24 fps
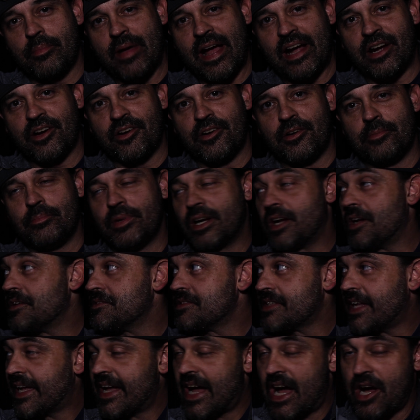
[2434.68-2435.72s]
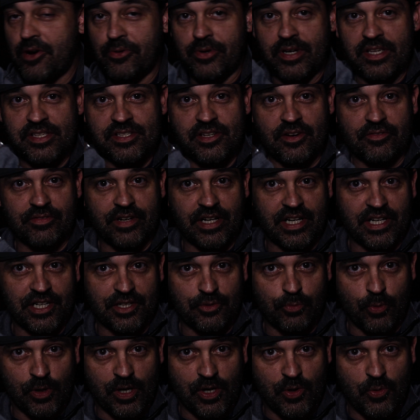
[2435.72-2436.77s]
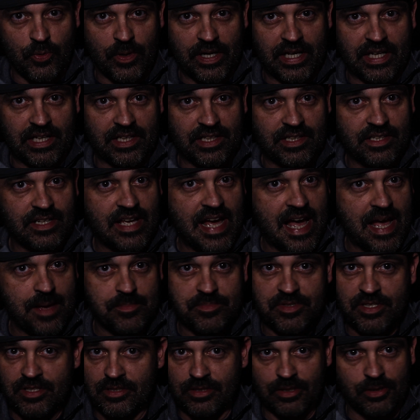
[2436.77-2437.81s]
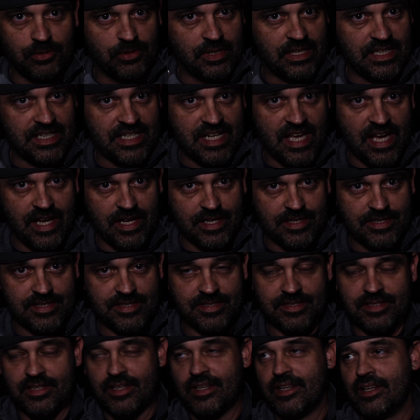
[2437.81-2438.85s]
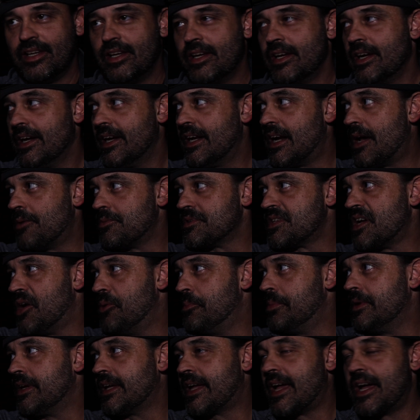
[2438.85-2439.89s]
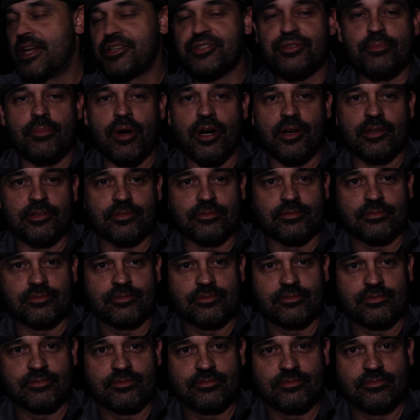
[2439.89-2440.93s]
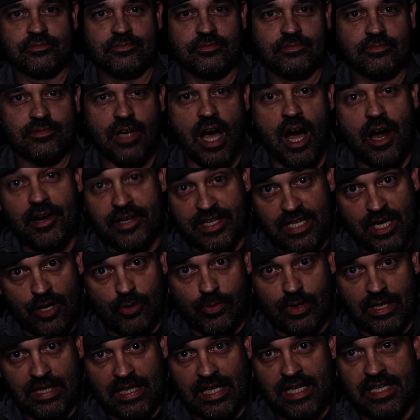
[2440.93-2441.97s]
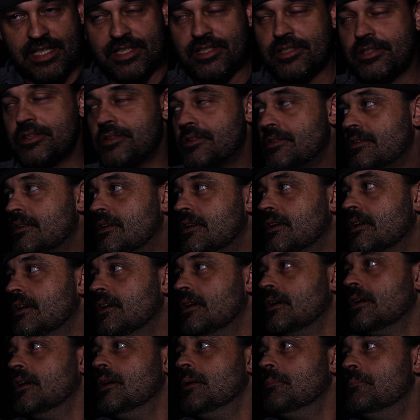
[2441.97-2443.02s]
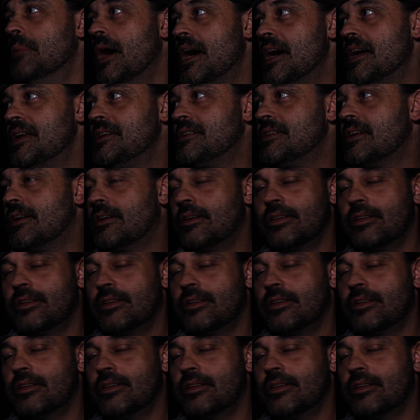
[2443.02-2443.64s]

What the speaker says: back on because the coyotes over here were going absolutely nuts. And I was hoping to catch them on audio at least. But